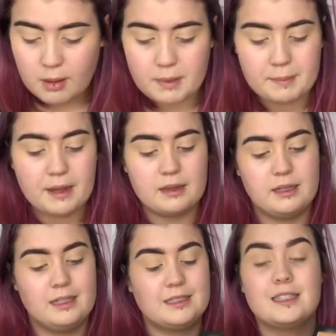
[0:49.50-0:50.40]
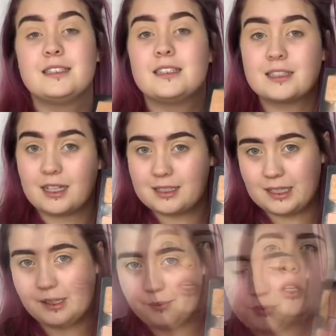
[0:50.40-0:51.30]
my palette is
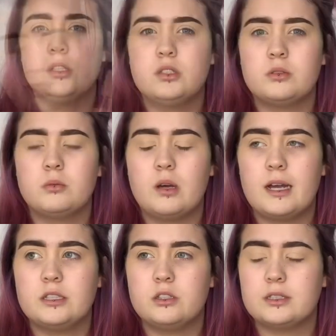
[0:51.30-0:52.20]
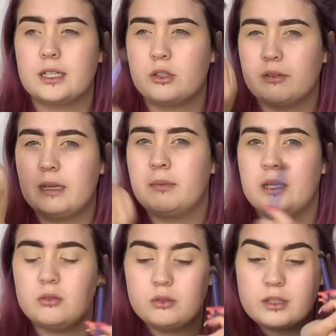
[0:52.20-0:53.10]
disgusting. So what I do is I create
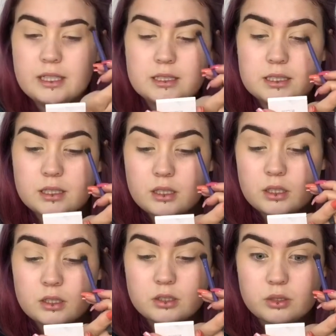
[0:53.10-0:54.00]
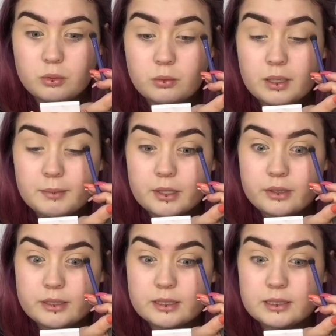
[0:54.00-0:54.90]
my own crease. So where my
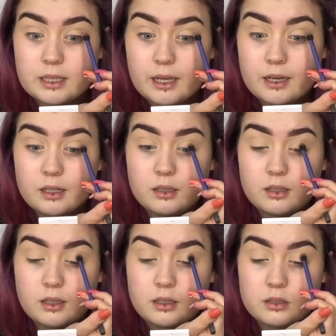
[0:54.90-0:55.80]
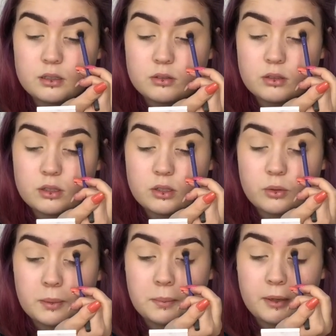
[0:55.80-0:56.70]
crease is there, I'm just gonna
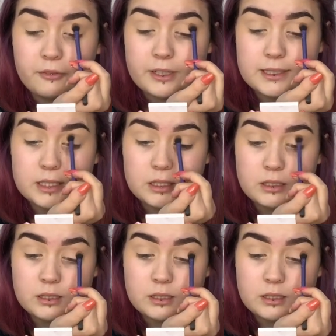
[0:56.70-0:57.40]
go above it,